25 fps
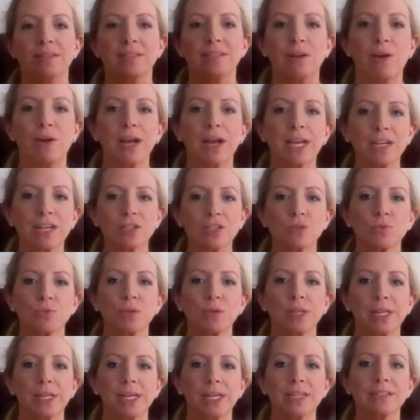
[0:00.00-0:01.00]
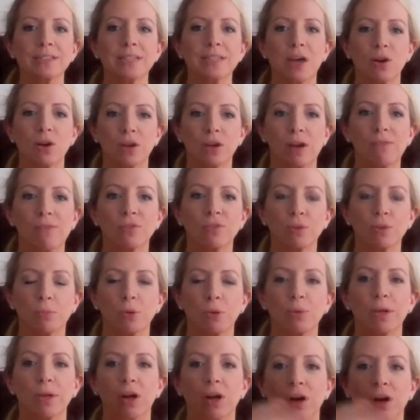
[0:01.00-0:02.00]
So I guess really it's how comfortable
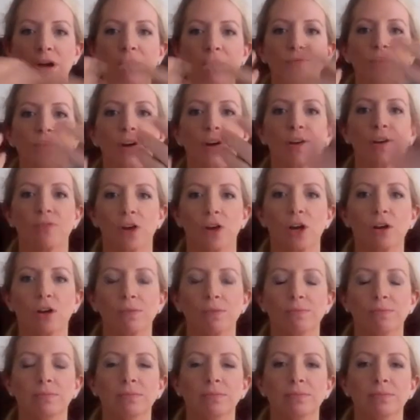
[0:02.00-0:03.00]
we are in front of our